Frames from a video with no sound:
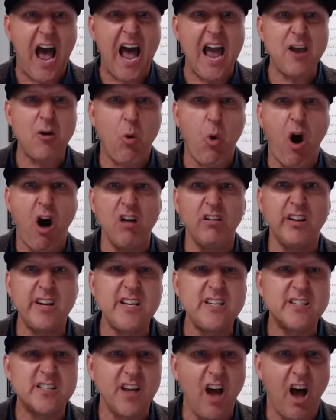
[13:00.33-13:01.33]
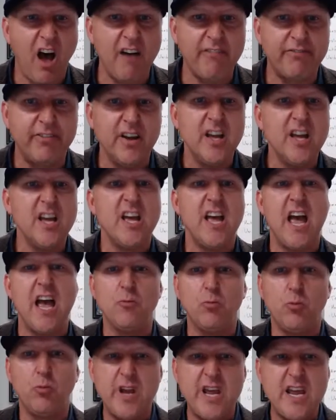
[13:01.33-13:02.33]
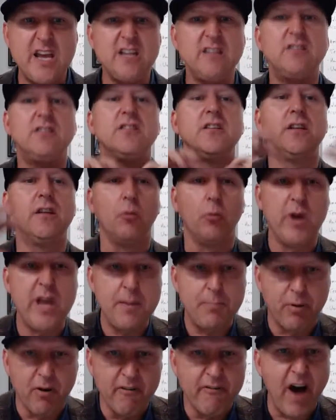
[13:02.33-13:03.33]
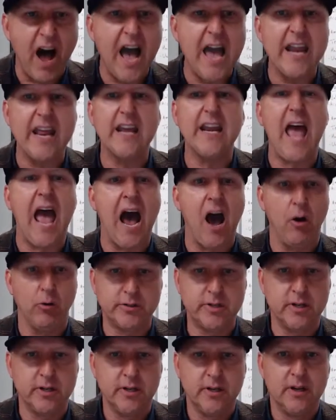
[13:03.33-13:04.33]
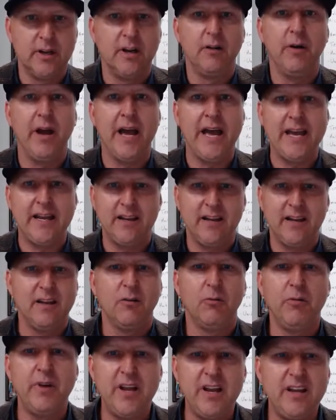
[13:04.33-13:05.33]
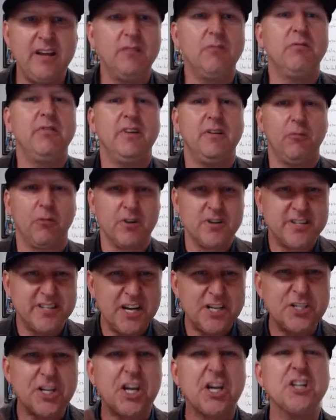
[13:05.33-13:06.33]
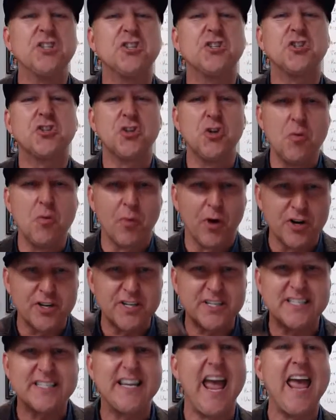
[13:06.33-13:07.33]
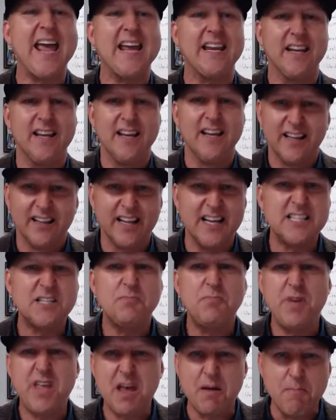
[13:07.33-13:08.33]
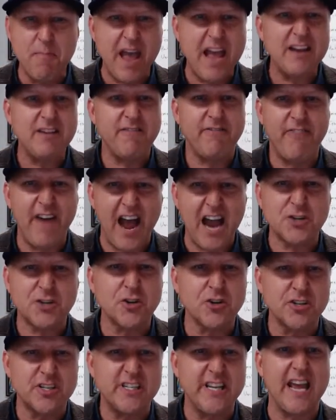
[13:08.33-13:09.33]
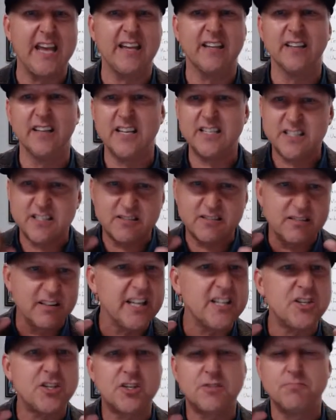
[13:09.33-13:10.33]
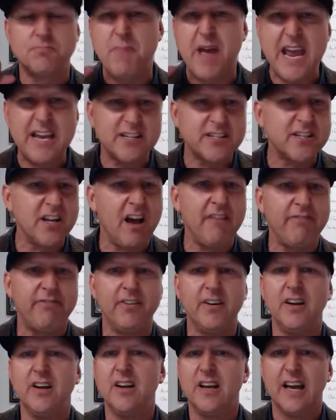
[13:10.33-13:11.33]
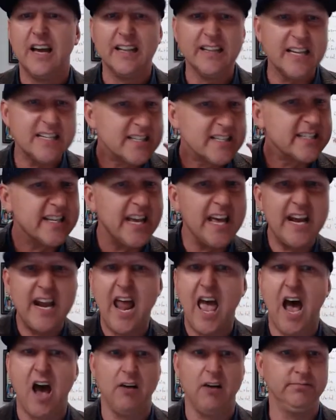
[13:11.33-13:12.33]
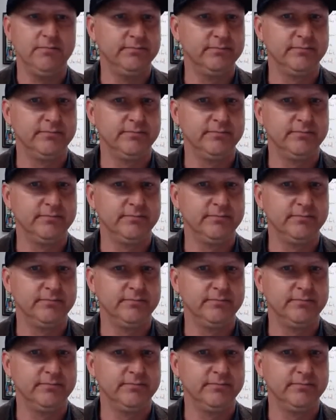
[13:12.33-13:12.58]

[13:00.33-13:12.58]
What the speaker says: high quality stuff, and we provide it out, right? We're such a consumer state. Let's be a manufacturer state, and let's make stuff and let's send it out.